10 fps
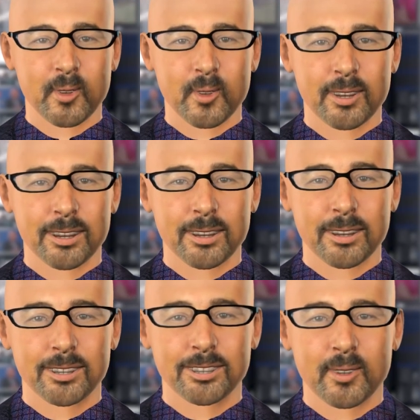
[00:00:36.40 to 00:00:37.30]

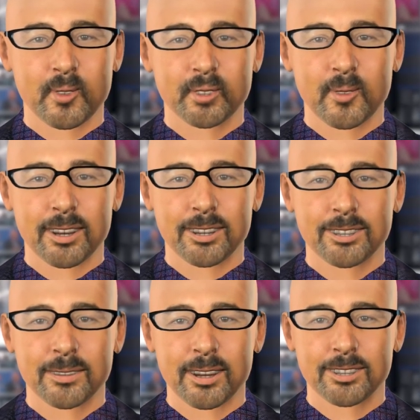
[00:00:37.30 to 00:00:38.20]
Taringa's news
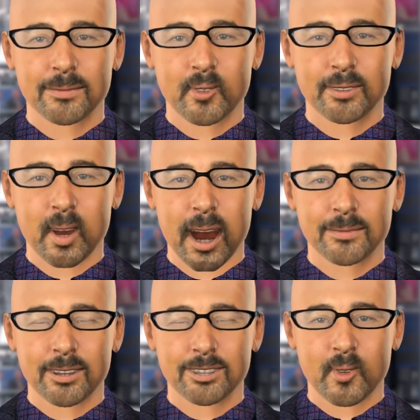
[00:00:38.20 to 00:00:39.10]
release places a
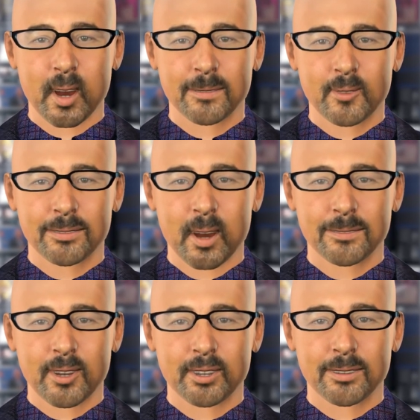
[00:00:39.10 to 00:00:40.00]
strong accent on the
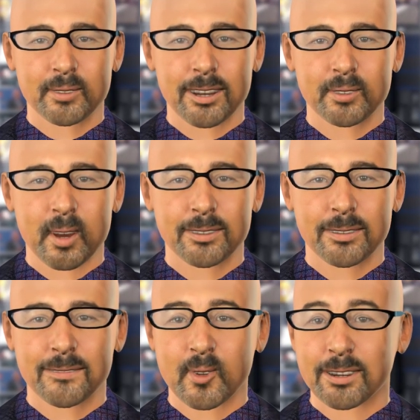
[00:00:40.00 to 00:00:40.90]
program's potential
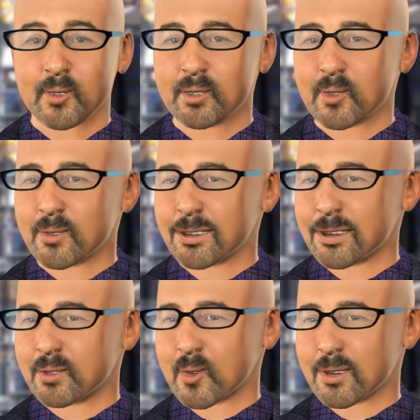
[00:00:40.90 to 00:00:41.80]
to offer users a
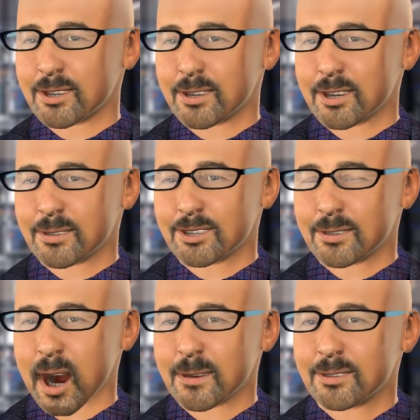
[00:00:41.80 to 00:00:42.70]
secure and stable
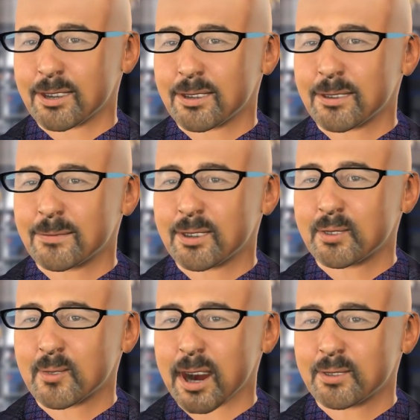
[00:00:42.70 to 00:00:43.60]
store of value,
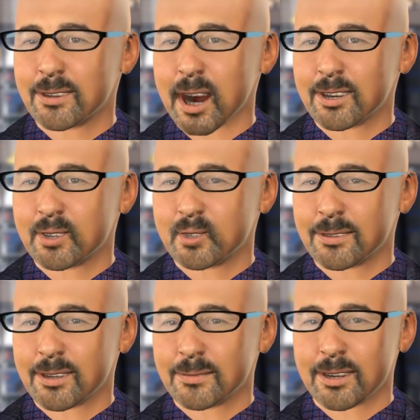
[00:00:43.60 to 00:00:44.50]
as well as
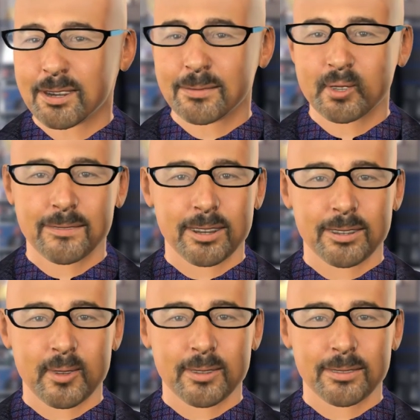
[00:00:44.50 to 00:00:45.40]
financial independence
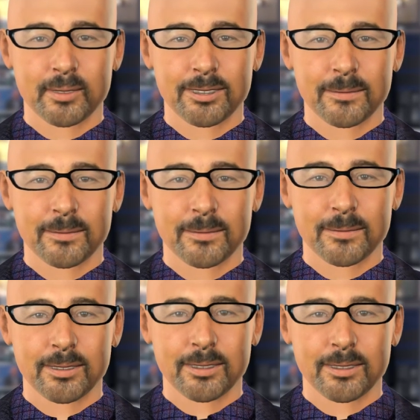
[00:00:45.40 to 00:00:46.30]
from governments.
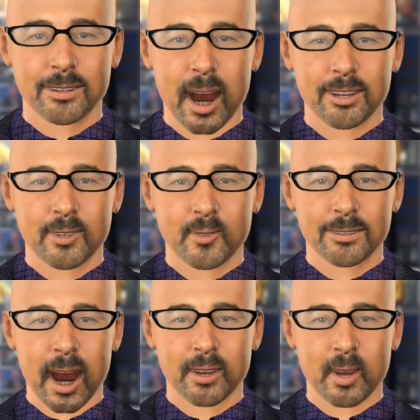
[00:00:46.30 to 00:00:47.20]
According to
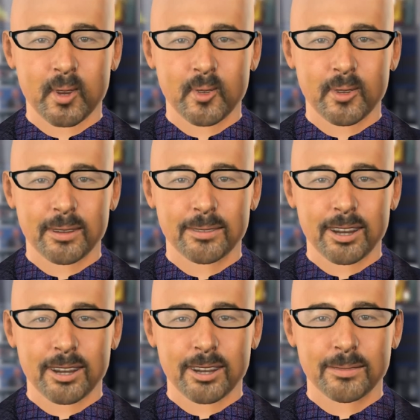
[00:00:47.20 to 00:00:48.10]
the Cointelegraph,
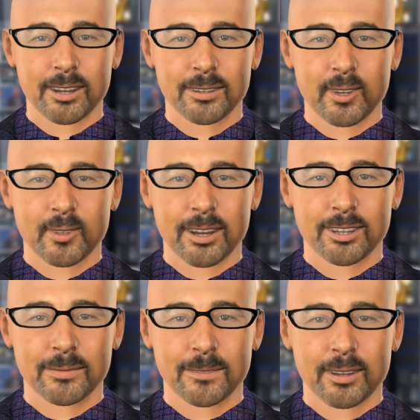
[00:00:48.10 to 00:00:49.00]
the news
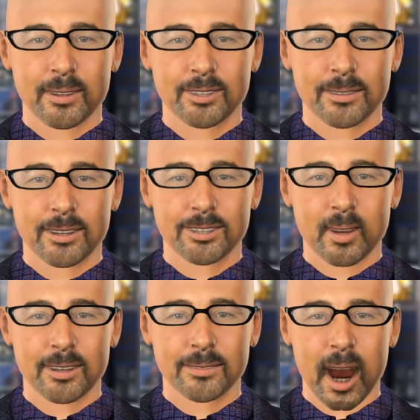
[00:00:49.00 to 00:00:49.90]
release partner
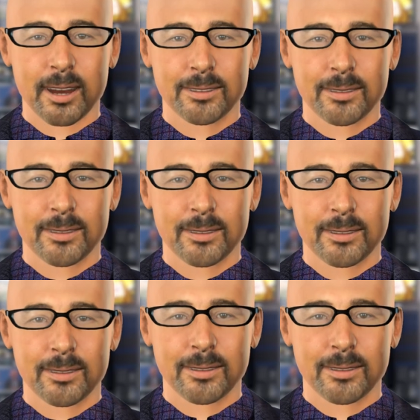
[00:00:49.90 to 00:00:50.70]
Stex.com.